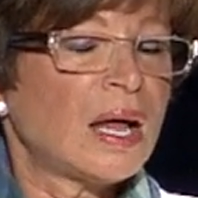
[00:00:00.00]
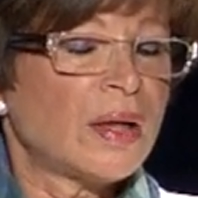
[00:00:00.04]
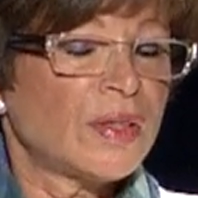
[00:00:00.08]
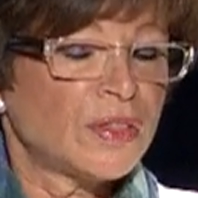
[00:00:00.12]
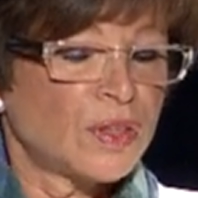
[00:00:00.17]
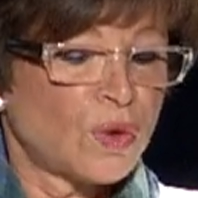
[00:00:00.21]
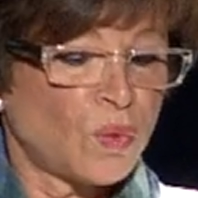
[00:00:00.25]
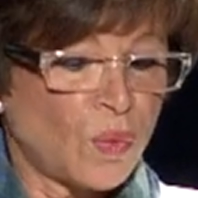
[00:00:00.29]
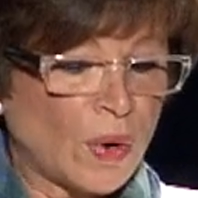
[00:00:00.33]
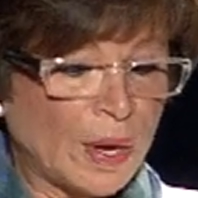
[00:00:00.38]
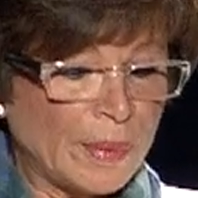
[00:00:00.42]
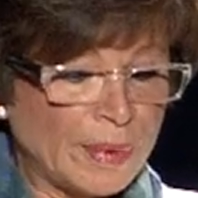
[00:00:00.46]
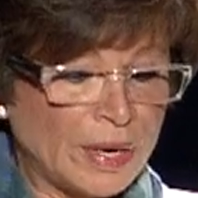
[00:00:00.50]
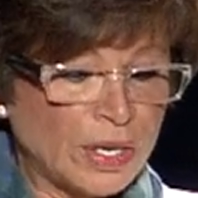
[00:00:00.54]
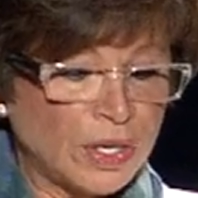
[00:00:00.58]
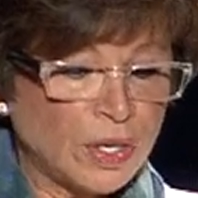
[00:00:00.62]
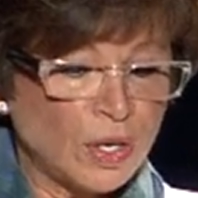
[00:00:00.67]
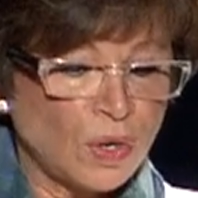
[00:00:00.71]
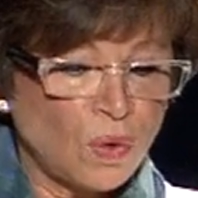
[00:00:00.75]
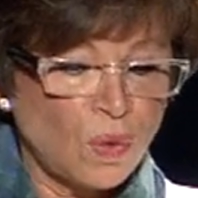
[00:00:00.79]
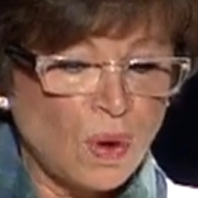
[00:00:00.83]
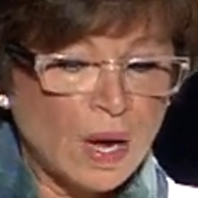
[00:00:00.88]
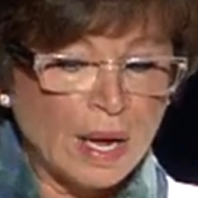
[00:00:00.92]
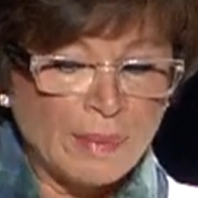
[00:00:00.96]
The women
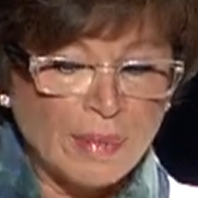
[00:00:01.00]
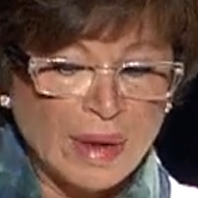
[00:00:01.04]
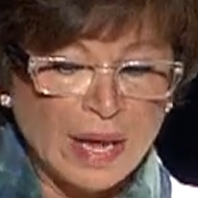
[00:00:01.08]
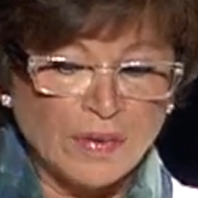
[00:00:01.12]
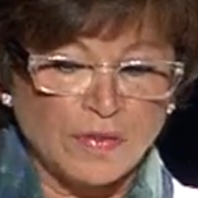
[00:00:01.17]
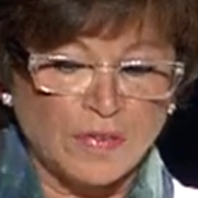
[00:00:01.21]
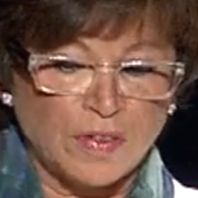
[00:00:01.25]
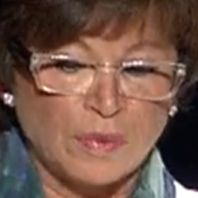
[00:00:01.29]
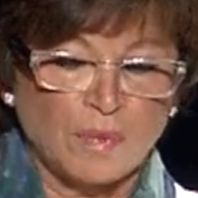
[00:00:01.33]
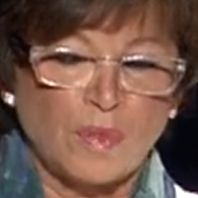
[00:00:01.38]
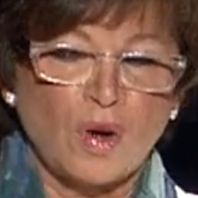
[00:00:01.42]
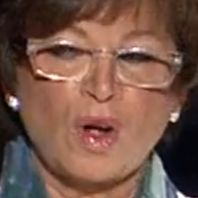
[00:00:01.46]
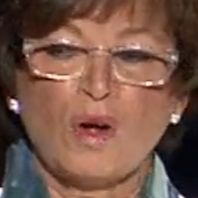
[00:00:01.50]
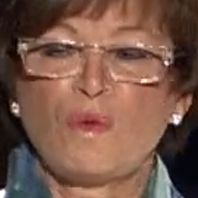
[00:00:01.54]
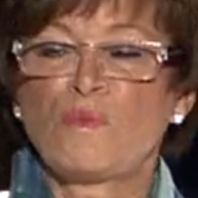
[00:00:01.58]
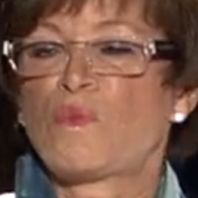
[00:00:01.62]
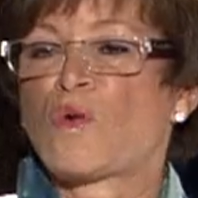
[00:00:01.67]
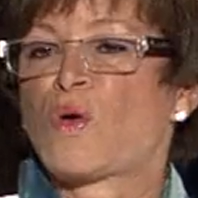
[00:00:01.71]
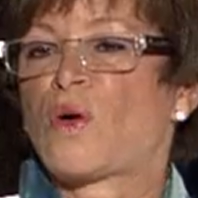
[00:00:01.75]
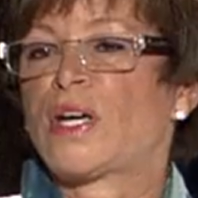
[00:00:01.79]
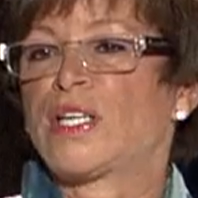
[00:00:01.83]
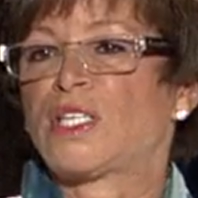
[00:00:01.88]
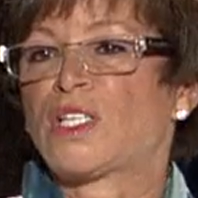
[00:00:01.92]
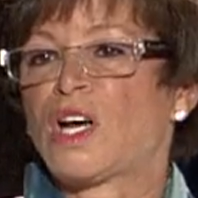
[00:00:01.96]
who I met from
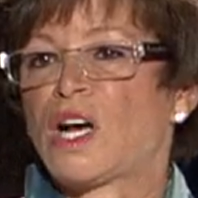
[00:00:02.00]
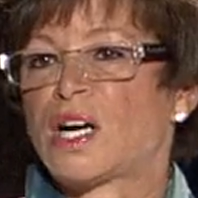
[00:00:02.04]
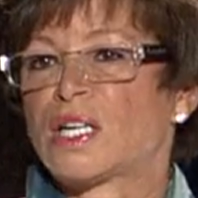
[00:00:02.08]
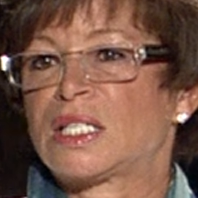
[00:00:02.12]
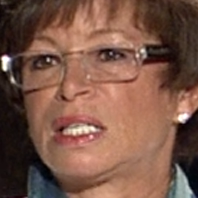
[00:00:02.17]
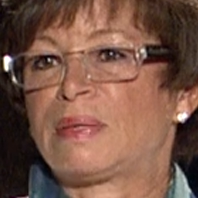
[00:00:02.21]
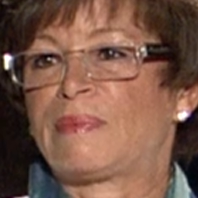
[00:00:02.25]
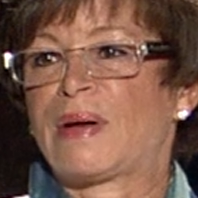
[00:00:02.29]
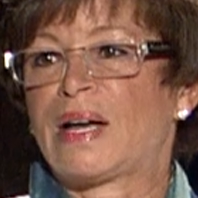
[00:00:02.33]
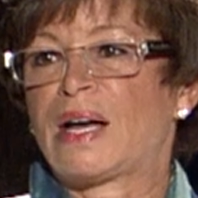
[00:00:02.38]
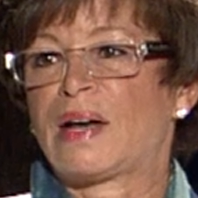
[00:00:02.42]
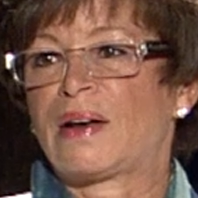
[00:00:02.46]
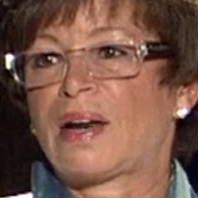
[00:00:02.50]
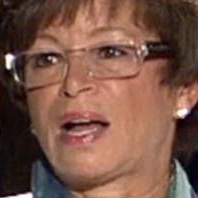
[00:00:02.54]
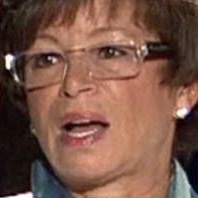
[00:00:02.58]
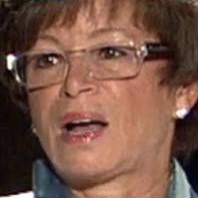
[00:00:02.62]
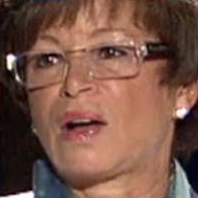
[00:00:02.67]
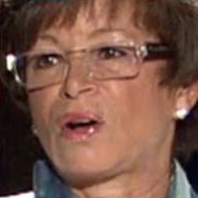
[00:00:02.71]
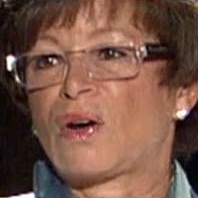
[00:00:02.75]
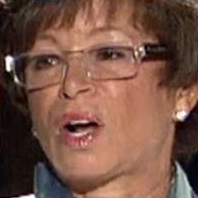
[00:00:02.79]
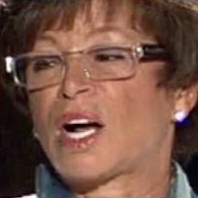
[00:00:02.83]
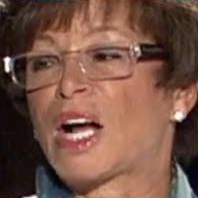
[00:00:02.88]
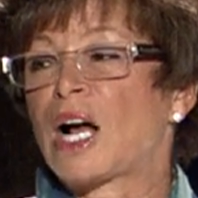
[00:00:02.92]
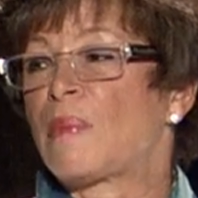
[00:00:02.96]
Homeboy talked about
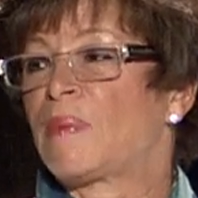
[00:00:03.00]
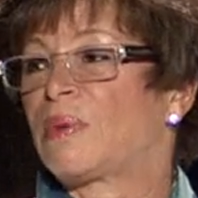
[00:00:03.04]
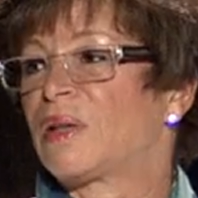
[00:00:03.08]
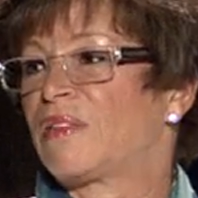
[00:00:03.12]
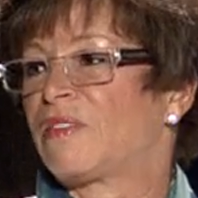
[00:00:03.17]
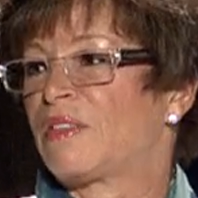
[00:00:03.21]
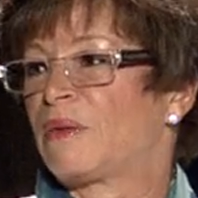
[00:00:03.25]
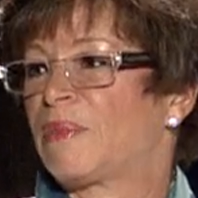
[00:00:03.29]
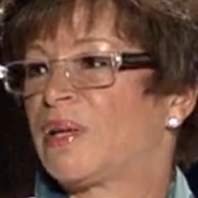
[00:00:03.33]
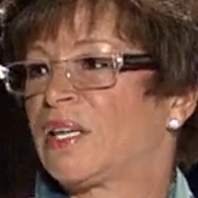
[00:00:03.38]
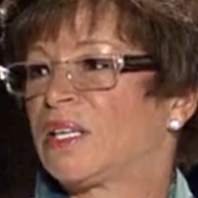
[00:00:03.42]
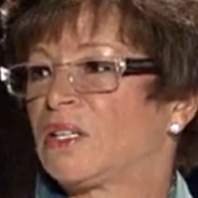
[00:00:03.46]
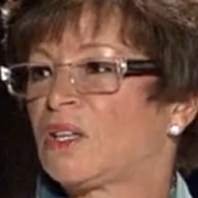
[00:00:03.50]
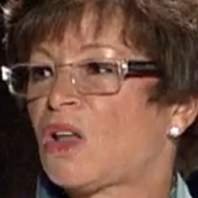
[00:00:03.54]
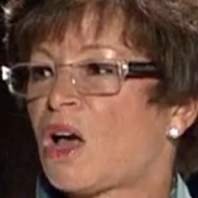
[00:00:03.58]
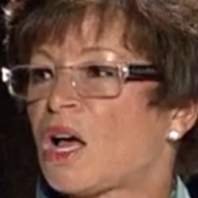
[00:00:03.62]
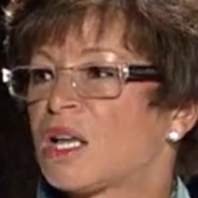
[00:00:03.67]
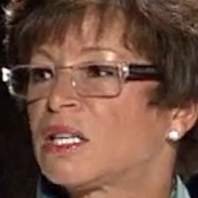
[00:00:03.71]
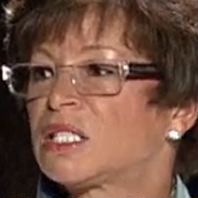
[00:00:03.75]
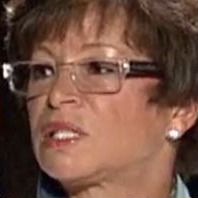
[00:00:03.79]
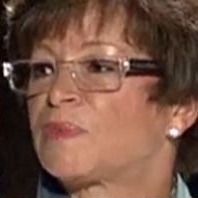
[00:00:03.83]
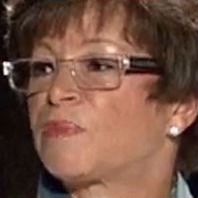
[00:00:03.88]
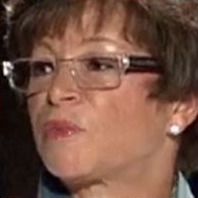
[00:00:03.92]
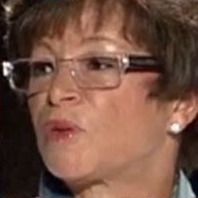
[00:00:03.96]
how a couple of them had
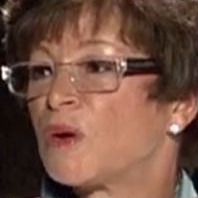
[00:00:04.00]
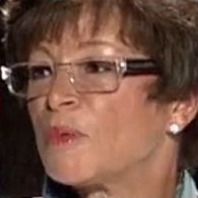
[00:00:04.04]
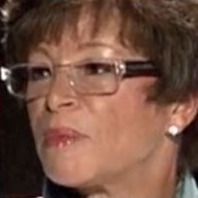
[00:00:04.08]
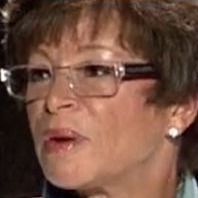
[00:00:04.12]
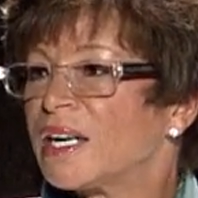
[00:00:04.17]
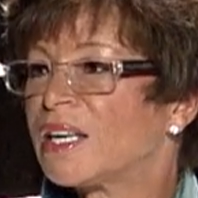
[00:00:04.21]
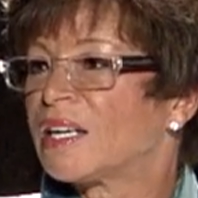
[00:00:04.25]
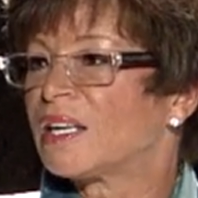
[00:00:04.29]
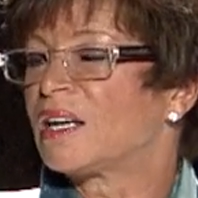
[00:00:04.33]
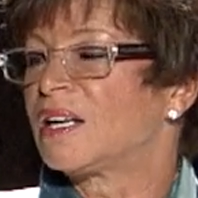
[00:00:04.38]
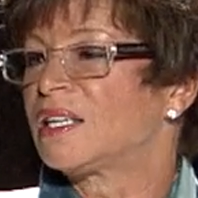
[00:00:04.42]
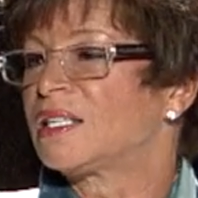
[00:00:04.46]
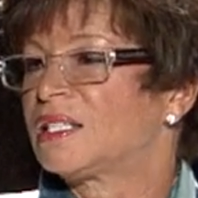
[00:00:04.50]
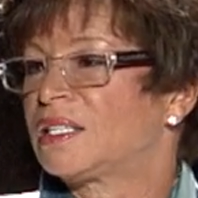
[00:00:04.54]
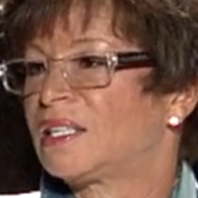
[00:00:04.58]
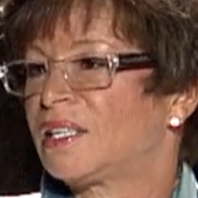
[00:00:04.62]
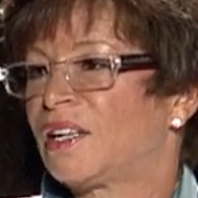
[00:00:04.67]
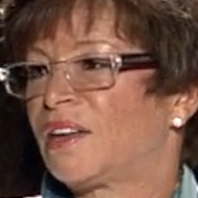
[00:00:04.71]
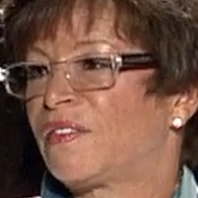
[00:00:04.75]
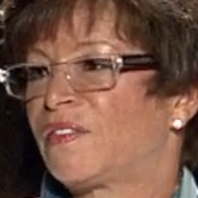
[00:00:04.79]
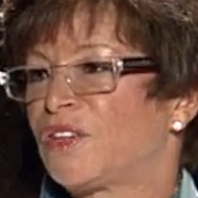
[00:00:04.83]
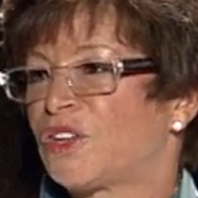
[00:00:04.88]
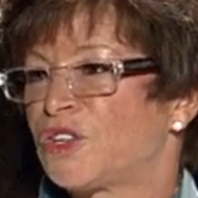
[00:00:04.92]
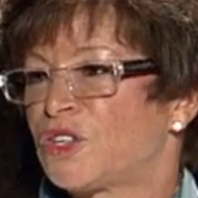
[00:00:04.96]
lost permanent custody
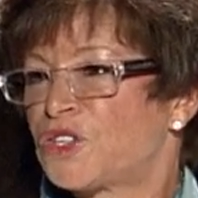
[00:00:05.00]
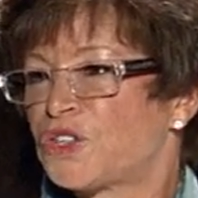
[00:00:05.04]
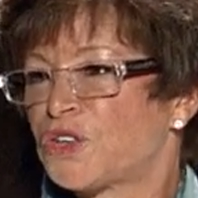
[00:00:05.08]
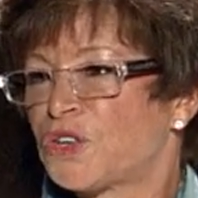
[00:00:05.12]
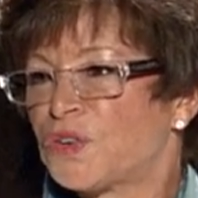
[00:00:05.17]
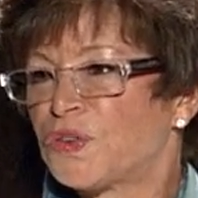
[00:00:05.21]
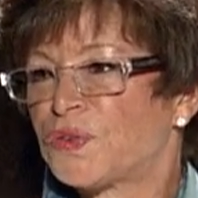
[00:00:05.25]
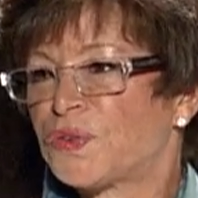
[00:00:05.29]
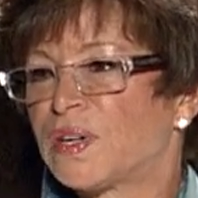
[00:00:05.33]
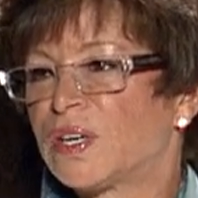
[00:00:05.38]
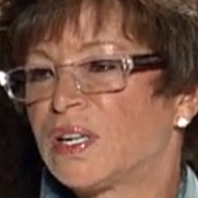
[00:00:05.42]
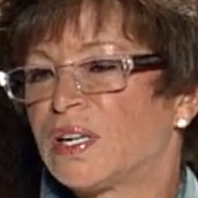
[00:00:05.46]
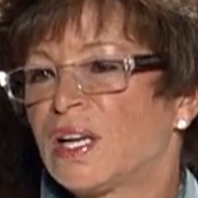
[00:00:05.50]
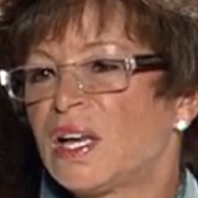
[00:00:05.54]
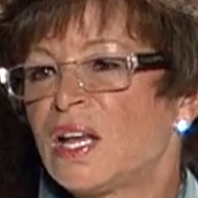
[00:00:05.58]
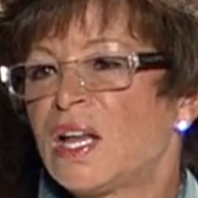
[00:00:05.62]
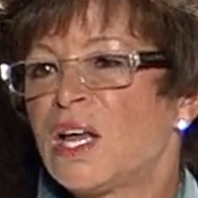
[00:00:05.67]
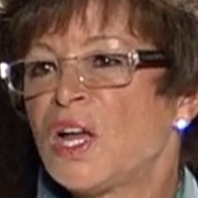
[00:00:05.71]
of their children